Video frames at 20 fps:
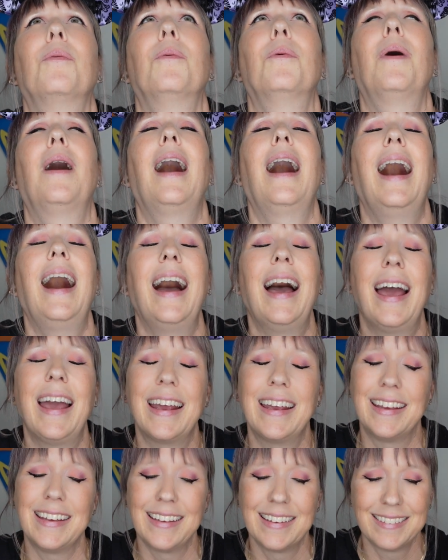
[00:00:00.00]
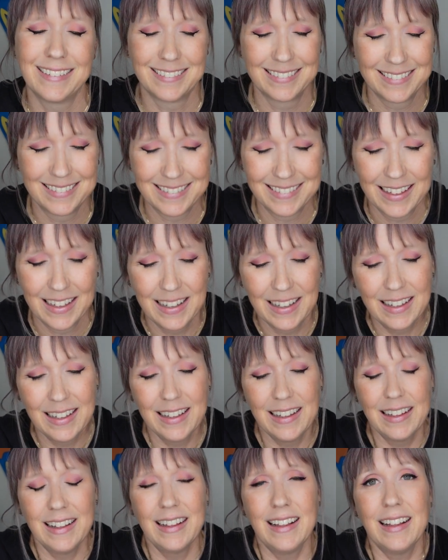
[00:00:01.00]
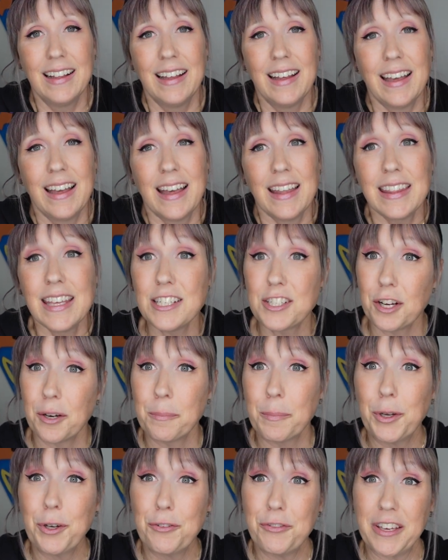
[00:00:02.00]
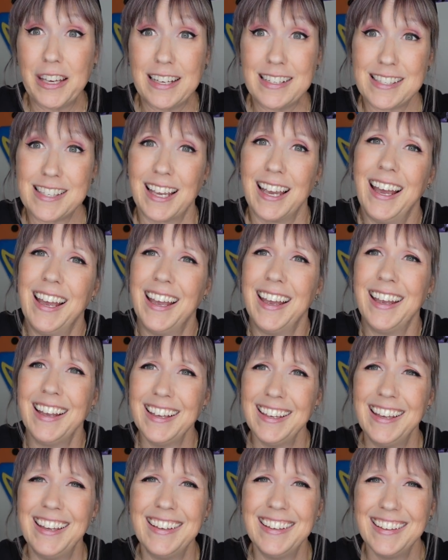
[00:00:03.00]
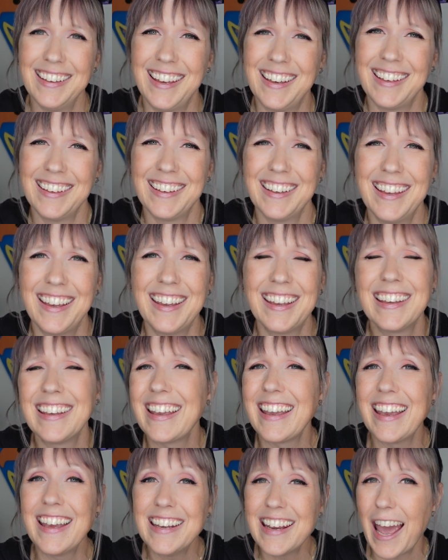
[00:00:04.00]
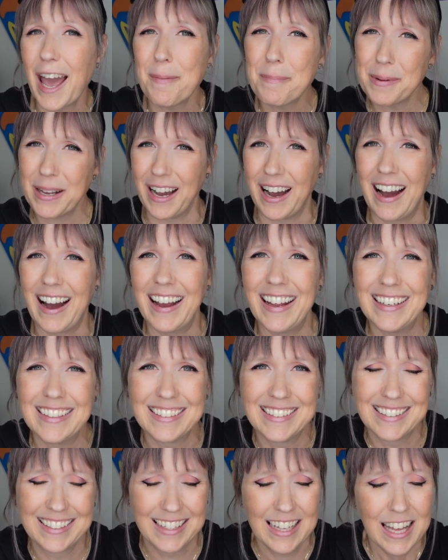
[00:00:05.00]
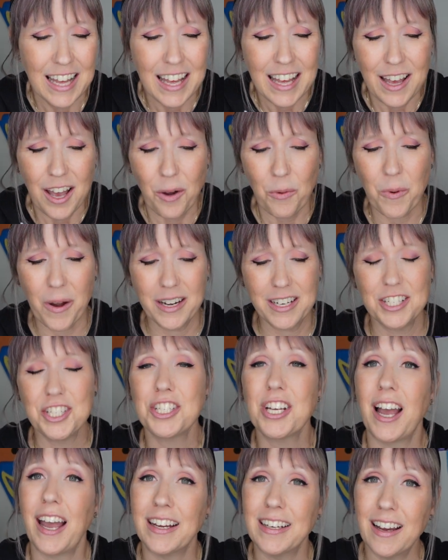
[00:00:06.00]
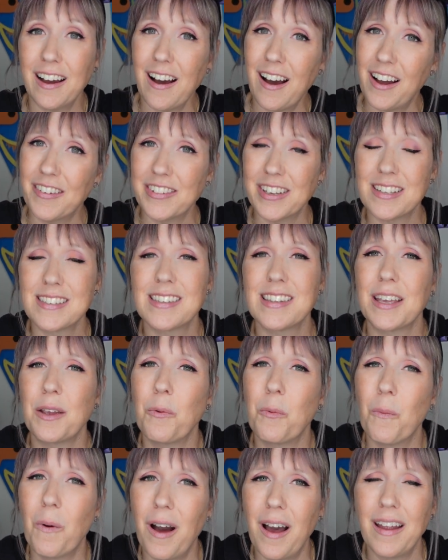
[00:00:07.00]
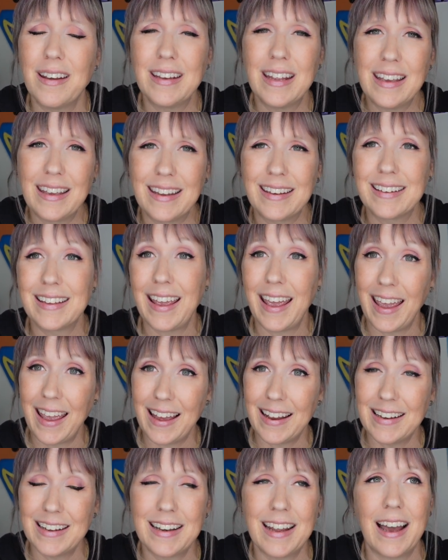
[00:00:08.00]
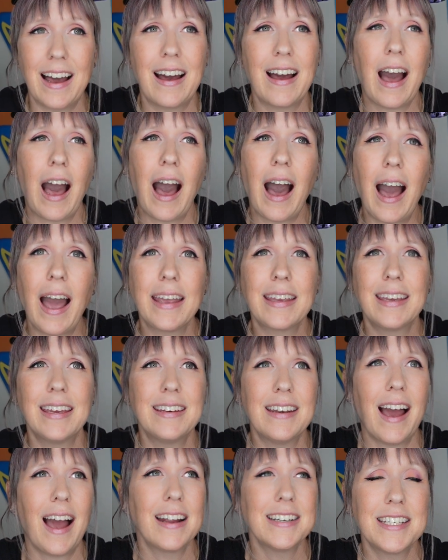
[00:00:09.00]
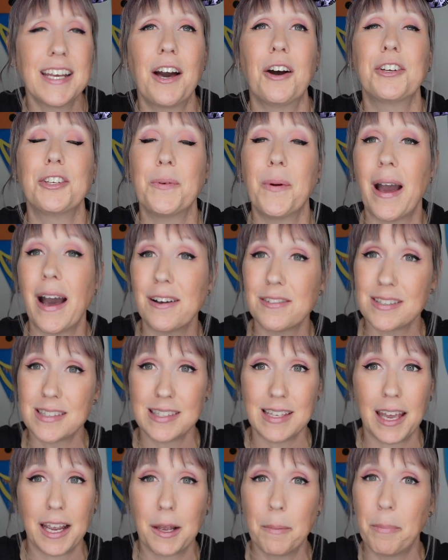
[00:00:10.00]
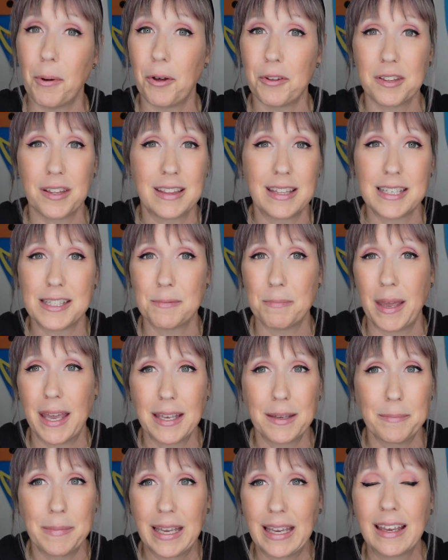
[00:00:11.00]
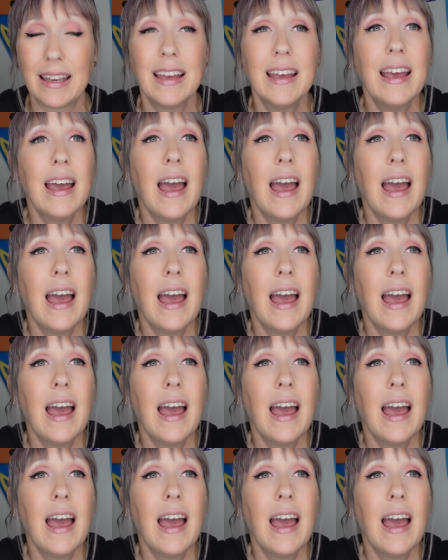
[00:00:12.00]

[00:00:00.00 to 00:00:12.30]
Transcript: why? These are movies. In Epcot, one in China, obviously one in Canada. I cannot tell you how sick both of these make me.